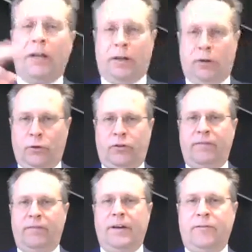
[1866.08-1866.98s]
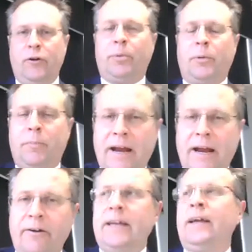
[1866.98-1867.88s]
inclusive. If you're
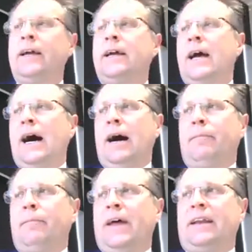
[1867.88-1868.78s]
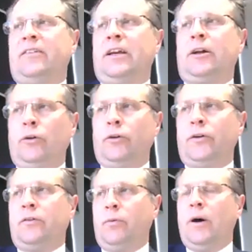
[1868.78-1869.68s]
preparing, that is
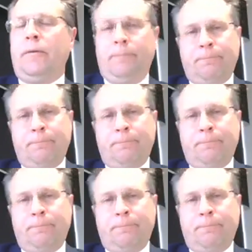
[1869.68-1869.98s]
included as well.